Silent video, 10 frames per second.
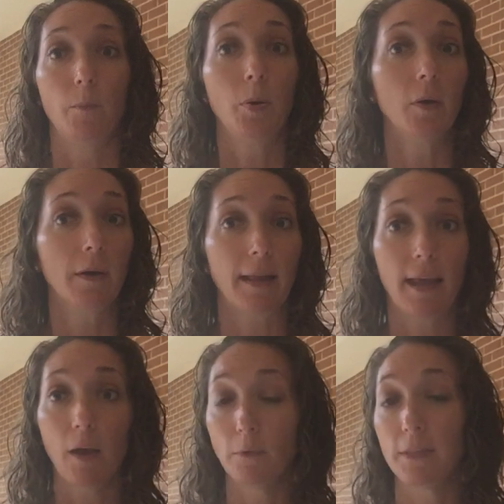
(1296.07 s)
put
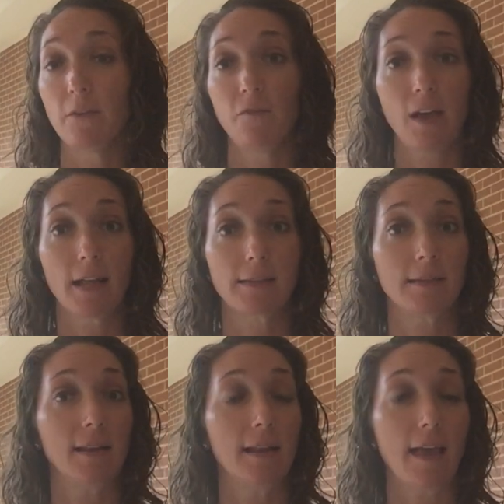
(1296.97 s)
healthy fats
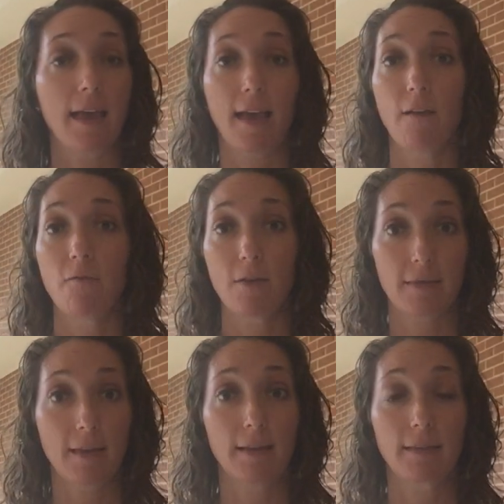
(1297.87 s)
in
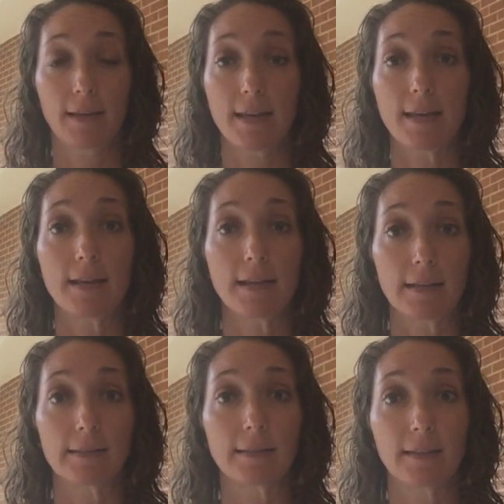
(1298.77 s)
everything that he
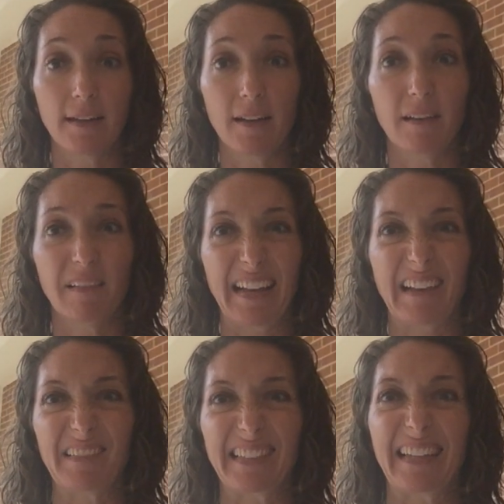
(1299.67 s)
eats, you know. And
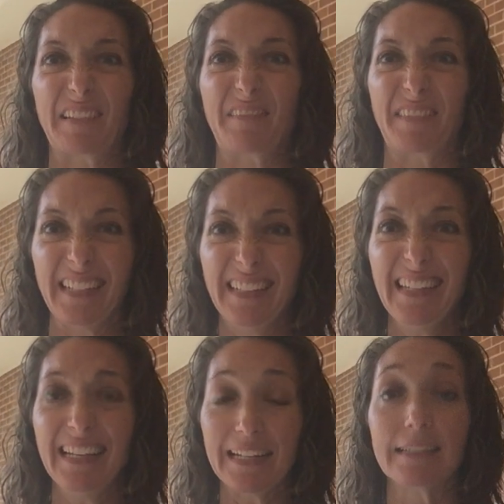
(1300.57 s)
I was like,
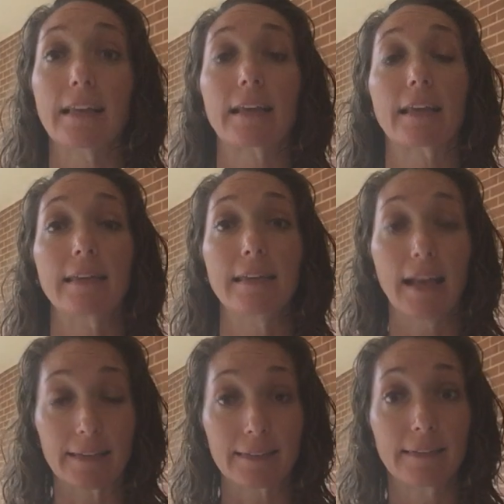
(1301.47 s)
really? And he's like,
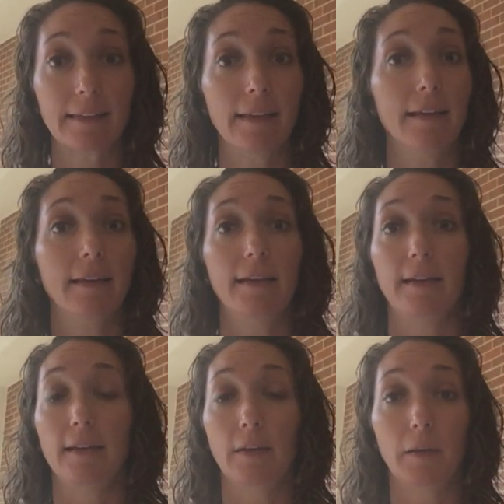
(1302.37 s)
yes,
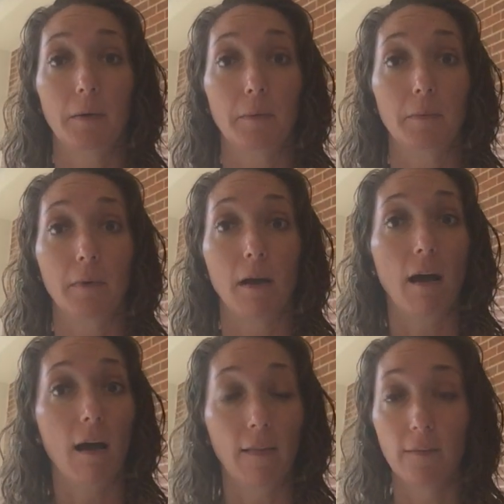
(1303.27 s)
you know,
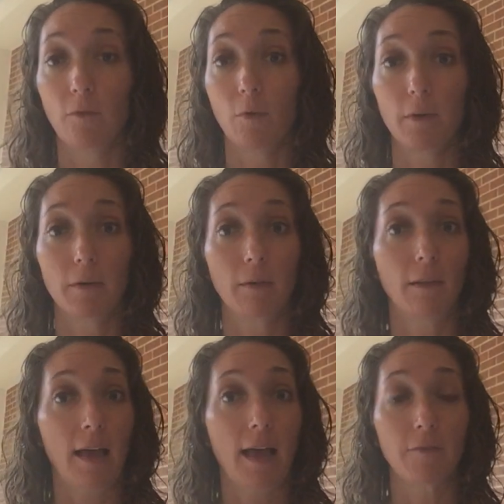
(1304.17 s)
olive oil,
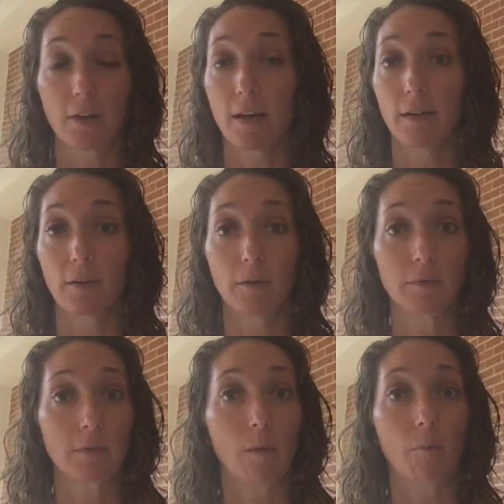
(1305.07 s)

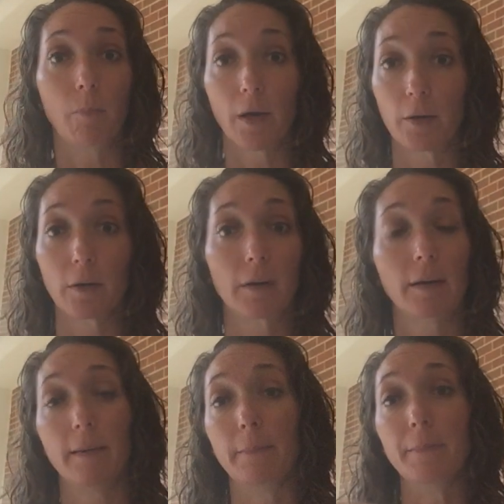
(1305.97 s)
avocados, butter,
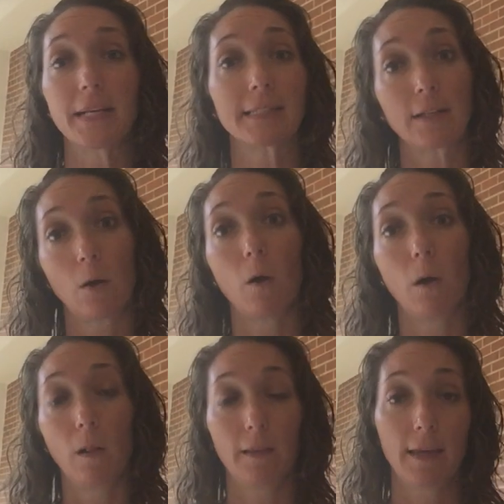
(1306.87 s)
mix it
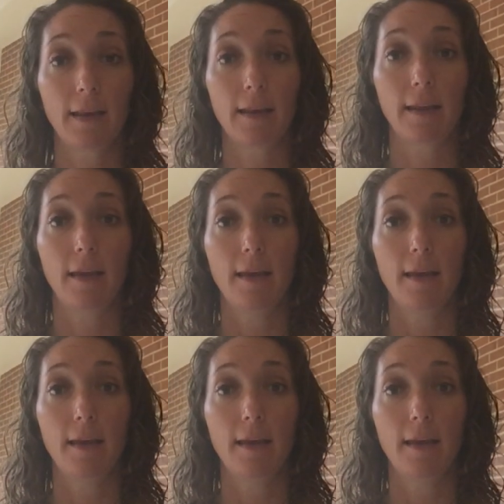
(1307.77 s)
all in.